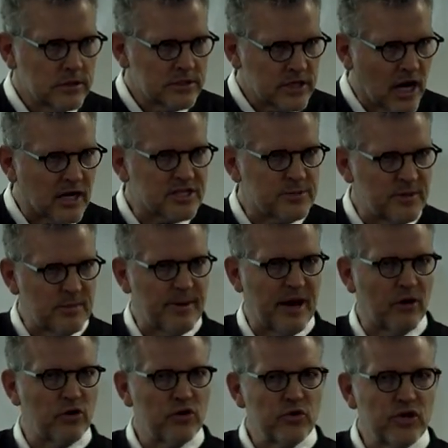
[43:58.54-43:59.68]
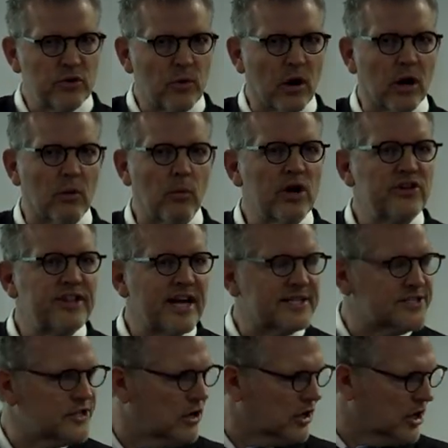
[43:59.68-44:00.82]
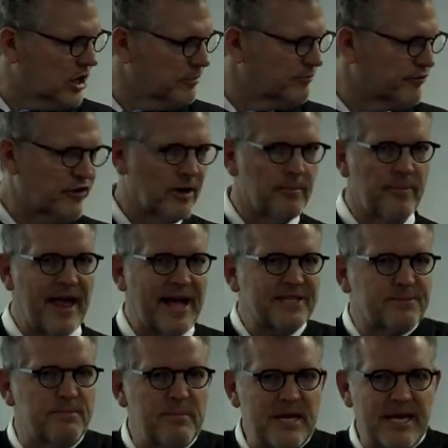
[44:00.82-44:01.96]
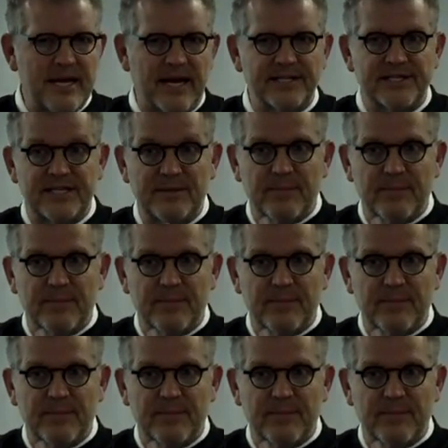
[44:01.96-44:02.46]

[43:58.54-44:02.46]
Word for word: talk to me about who you are. Where'd that song come from? That's me. I see